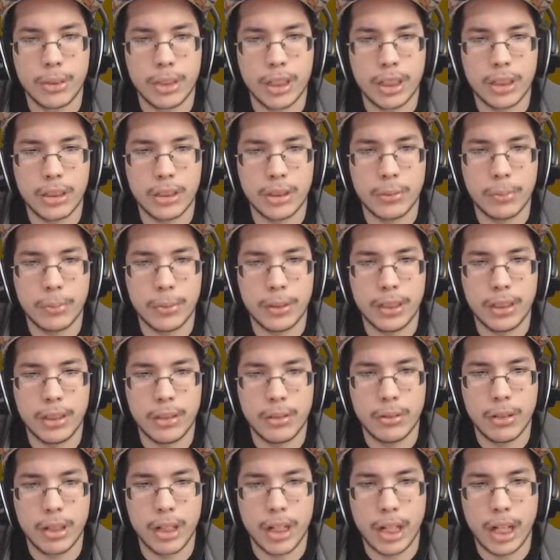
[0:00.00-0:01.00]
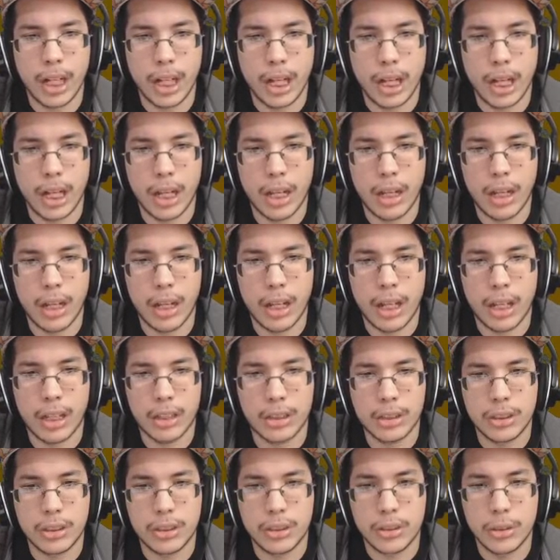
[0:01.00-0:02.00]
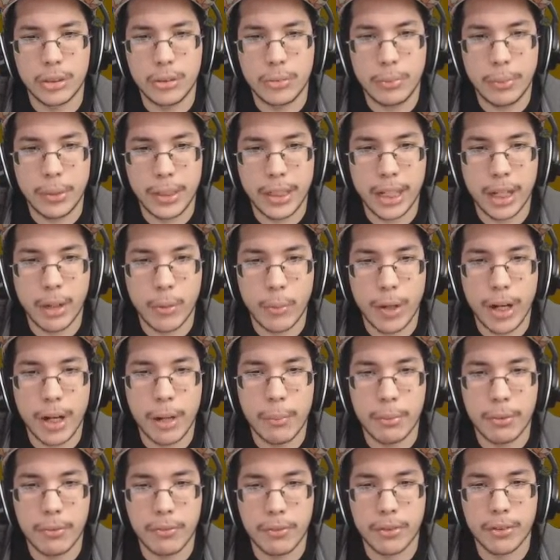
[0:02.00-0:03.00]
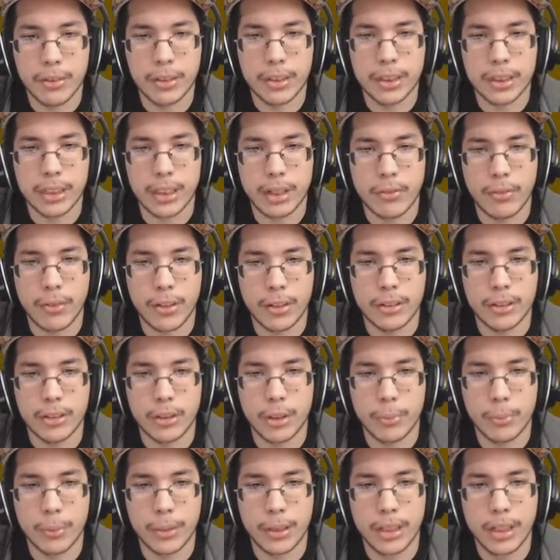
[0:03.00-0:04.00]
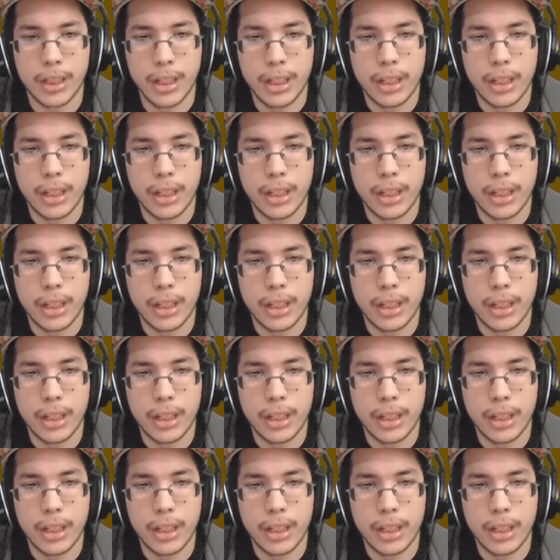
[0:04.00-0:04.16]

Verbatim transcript: Should be a while before the south road is open.